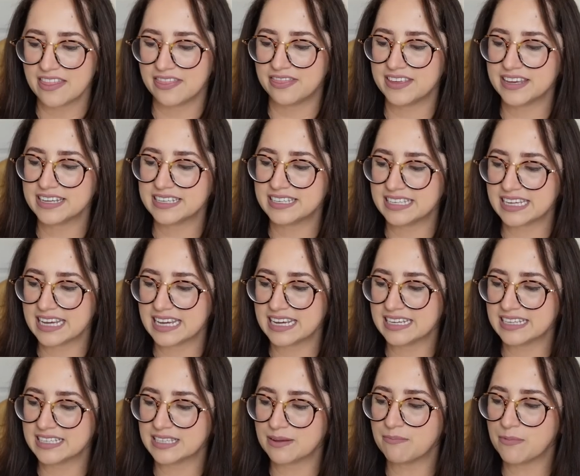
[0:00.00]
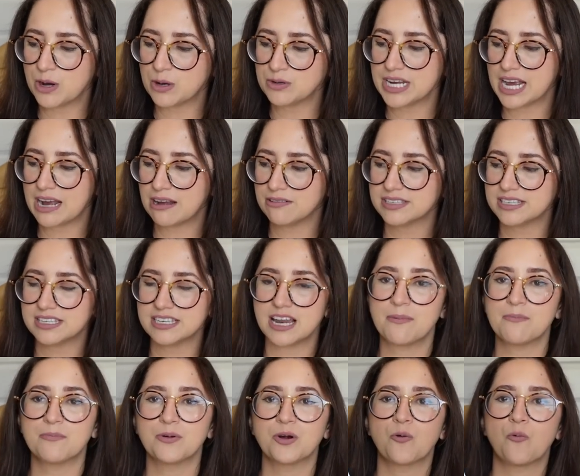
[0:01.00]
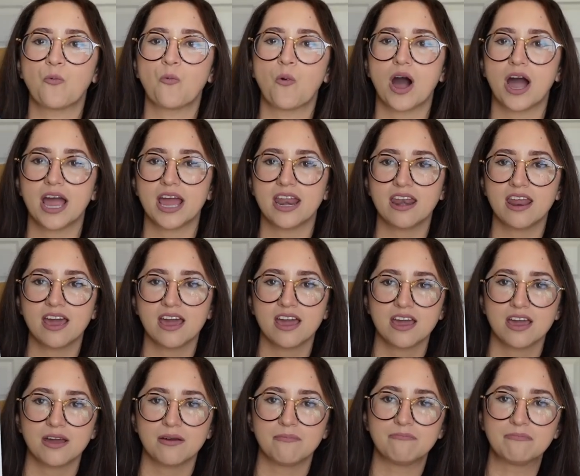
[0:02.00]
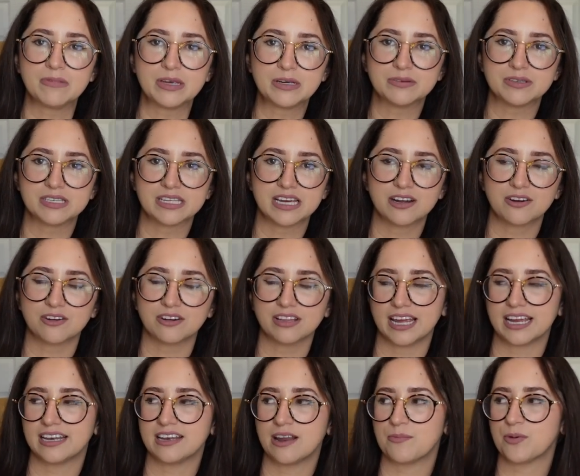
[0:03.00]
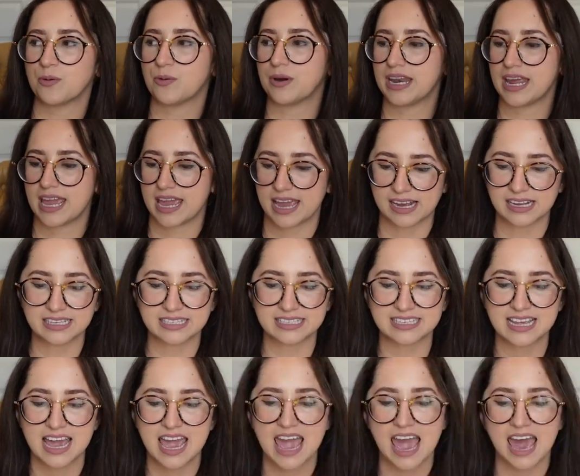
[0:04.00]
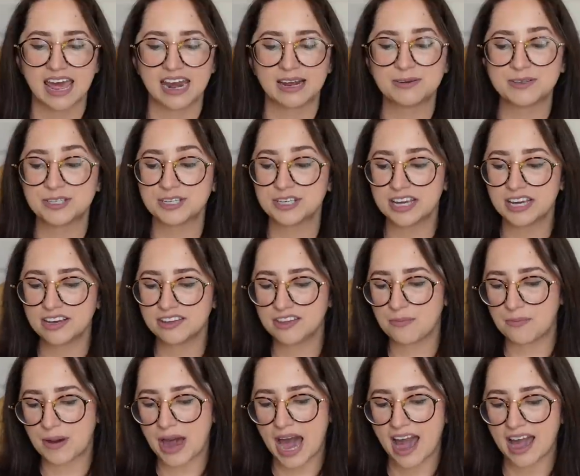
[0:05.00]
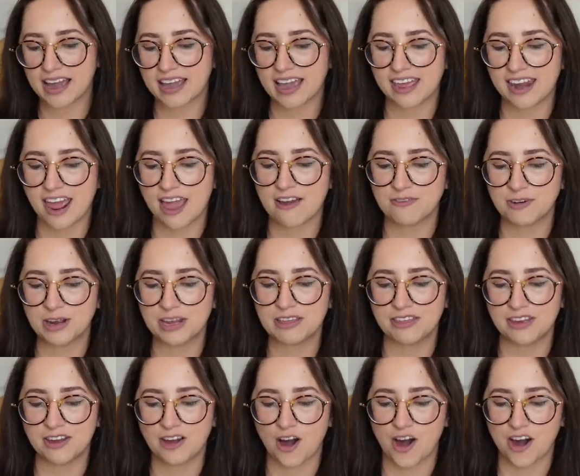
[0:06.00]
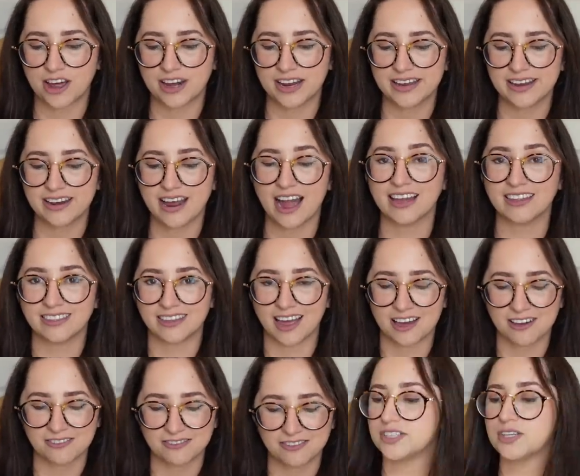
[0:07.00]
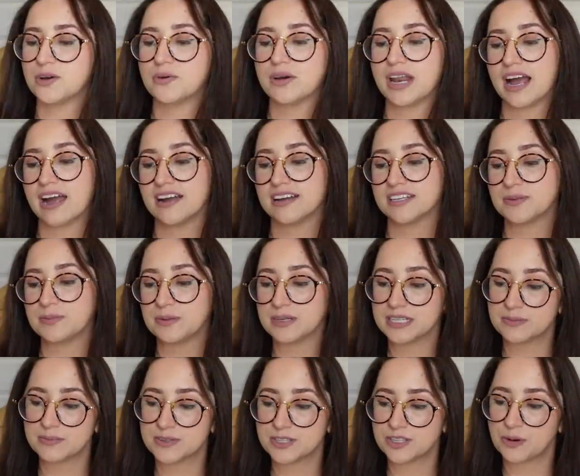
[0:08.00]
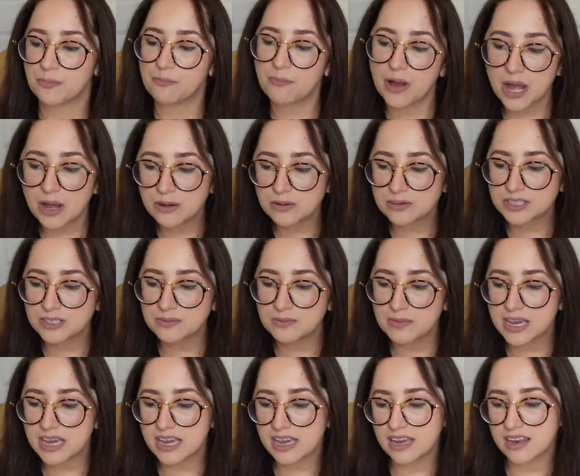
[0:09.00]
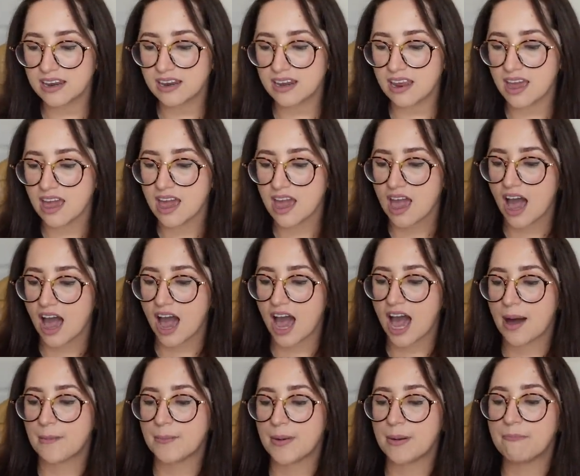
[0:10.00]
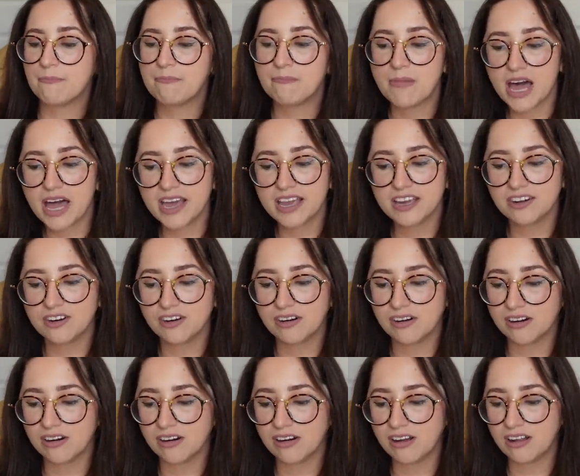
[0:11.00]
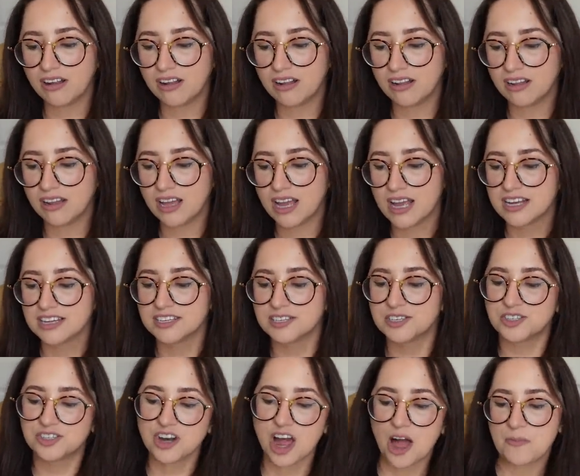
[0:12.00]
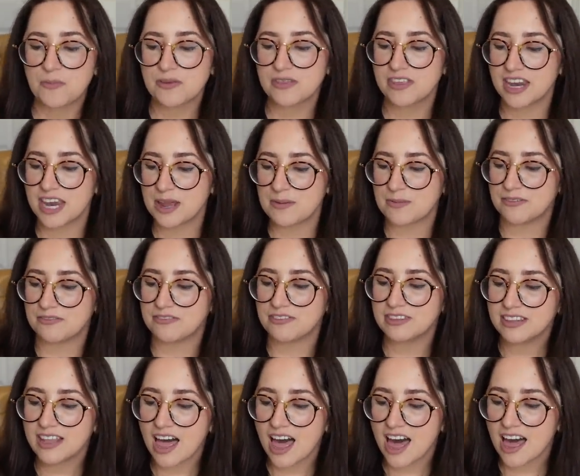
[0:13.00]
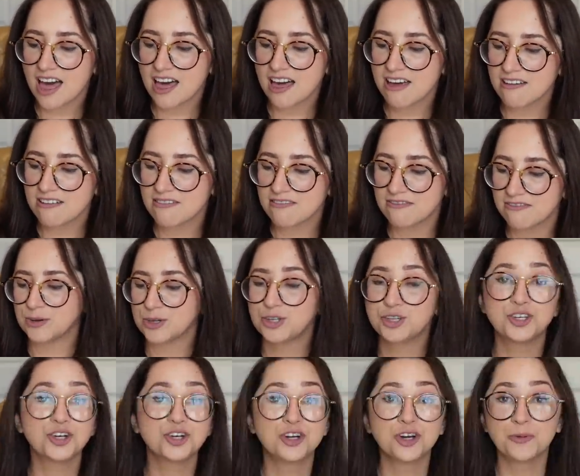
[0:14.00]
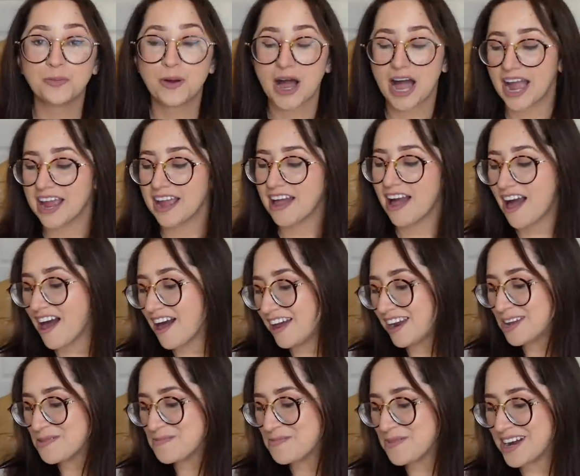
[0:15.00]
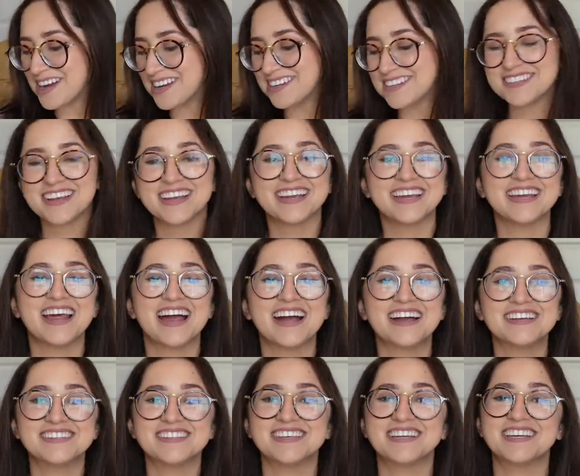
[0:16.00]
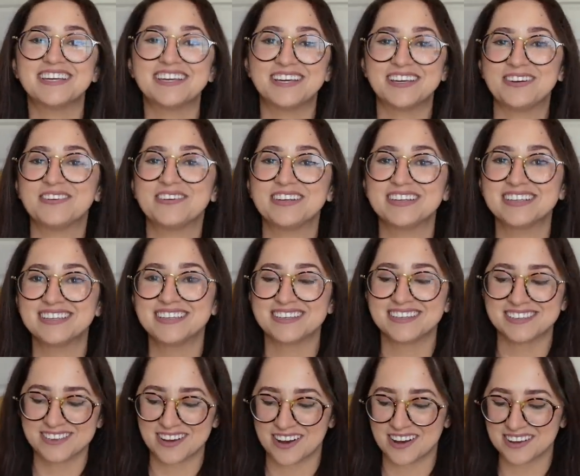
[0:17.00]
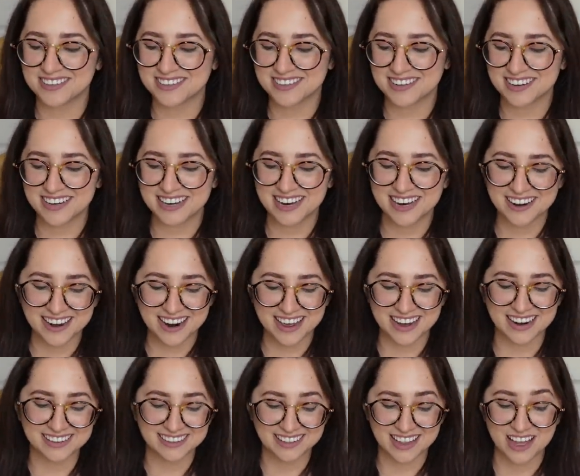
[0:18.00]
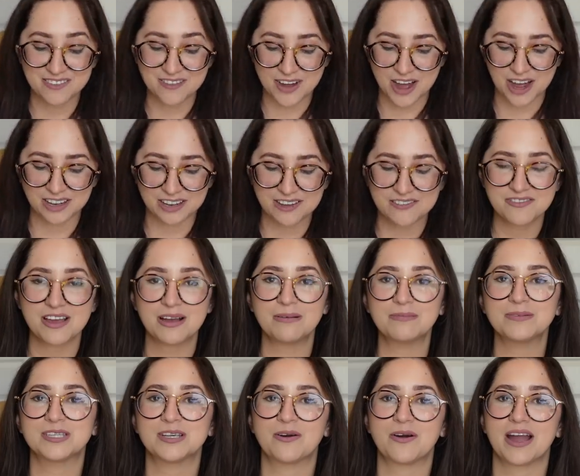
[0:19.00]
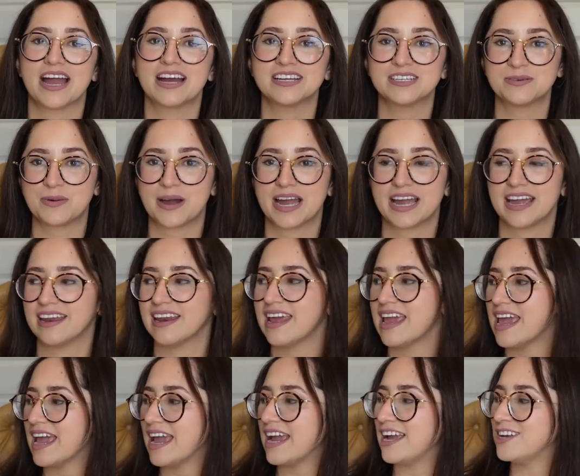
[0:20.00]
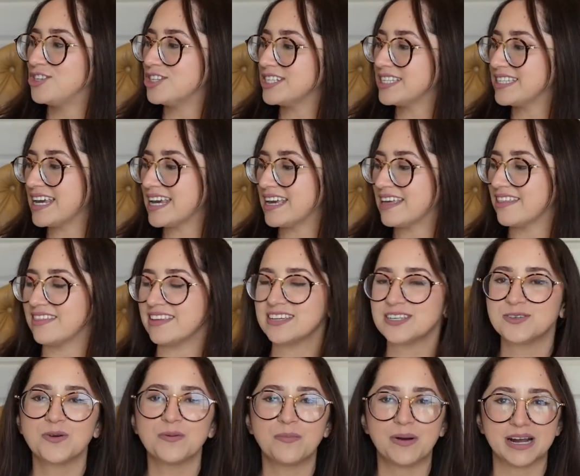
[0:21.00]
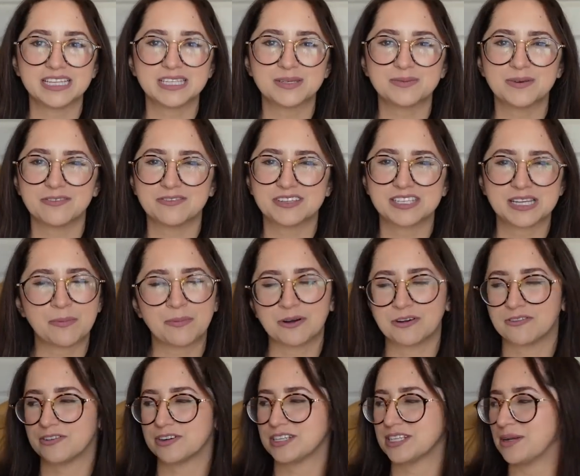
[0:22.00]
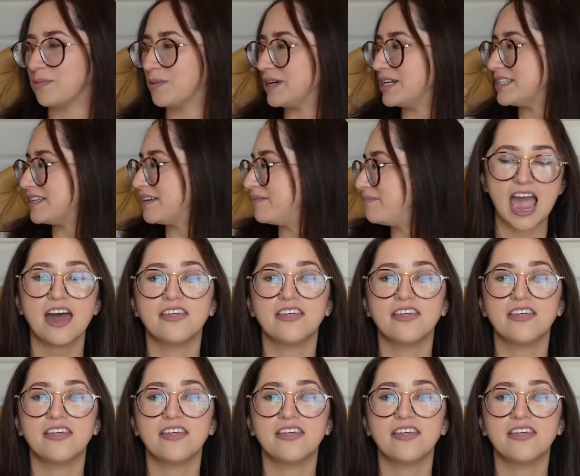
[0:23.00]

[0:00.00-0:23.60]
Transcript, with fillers: This is Motown's number one music, or like number one hits. And I was looking on the back, and everything on it I love. So it has Please Mister Postman, um, My Girl, Stop in the Name of Love, Sugar Pie Honey Bunch. Like it has the cutest songs on here, and I love all of them. So I had to buy it. It just like, this reminds me of summer for some reason.